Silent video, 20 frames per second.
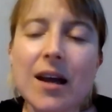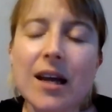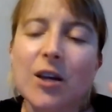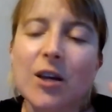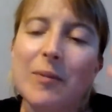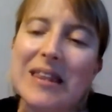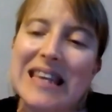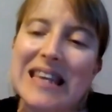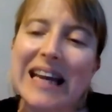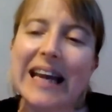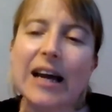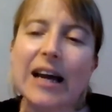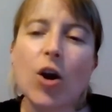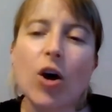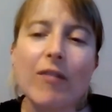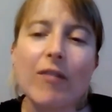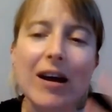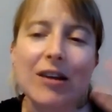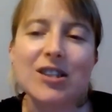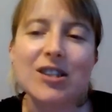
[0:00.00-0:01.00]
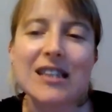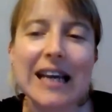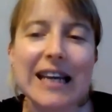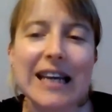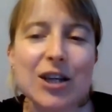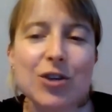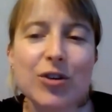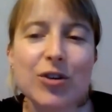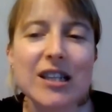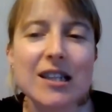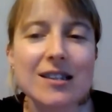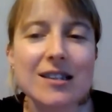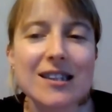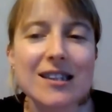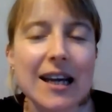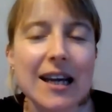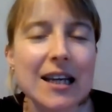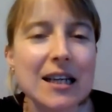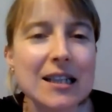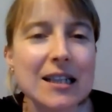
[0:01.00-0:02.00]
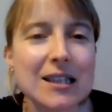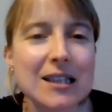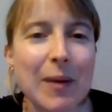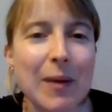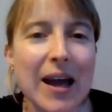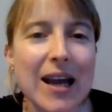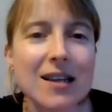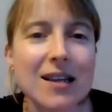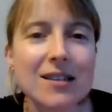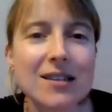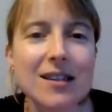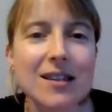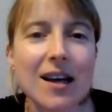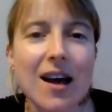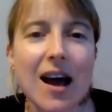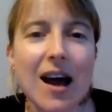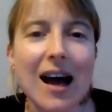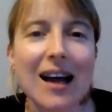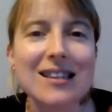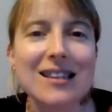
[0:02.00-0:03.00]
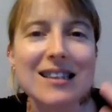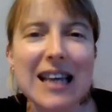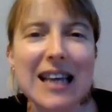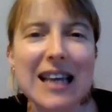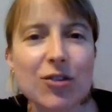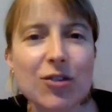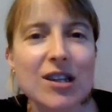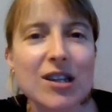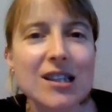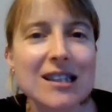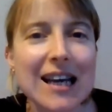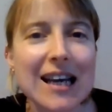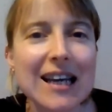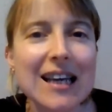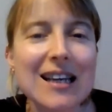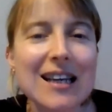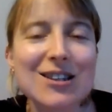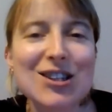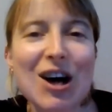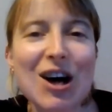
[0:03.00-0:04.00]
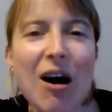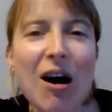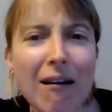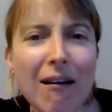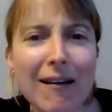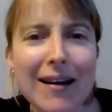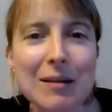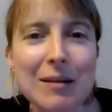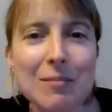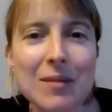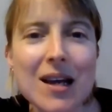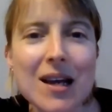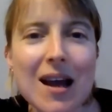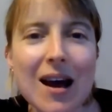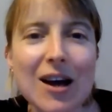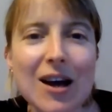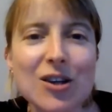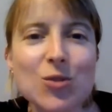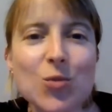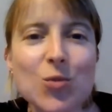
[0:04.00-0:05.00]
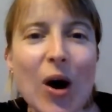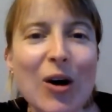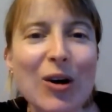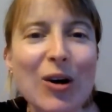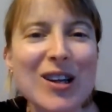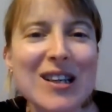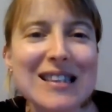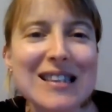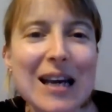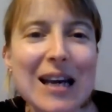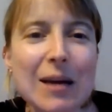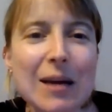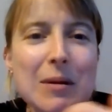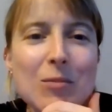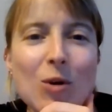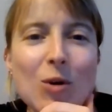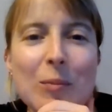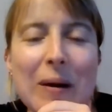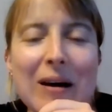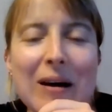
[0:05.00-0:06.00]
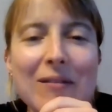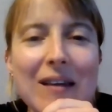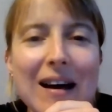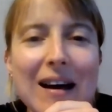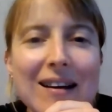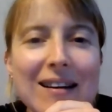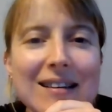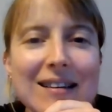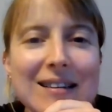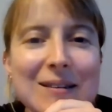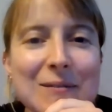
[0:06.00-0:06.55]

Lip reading: you've been thinking a lot around sacred and secular space and sacred and secular time as well. Could you say a bit more about that?